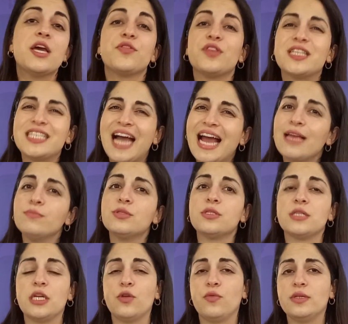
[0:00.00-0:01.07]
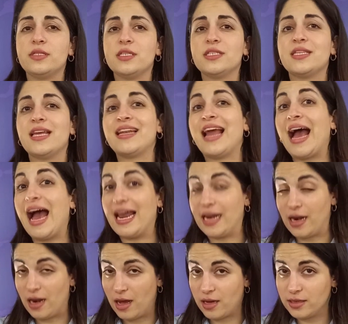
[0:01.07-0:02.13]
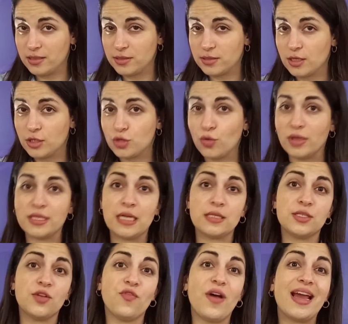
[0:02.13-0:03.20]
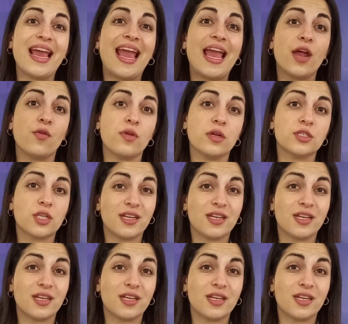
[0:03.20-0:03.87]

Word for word: The time series is then analyzed to identify areas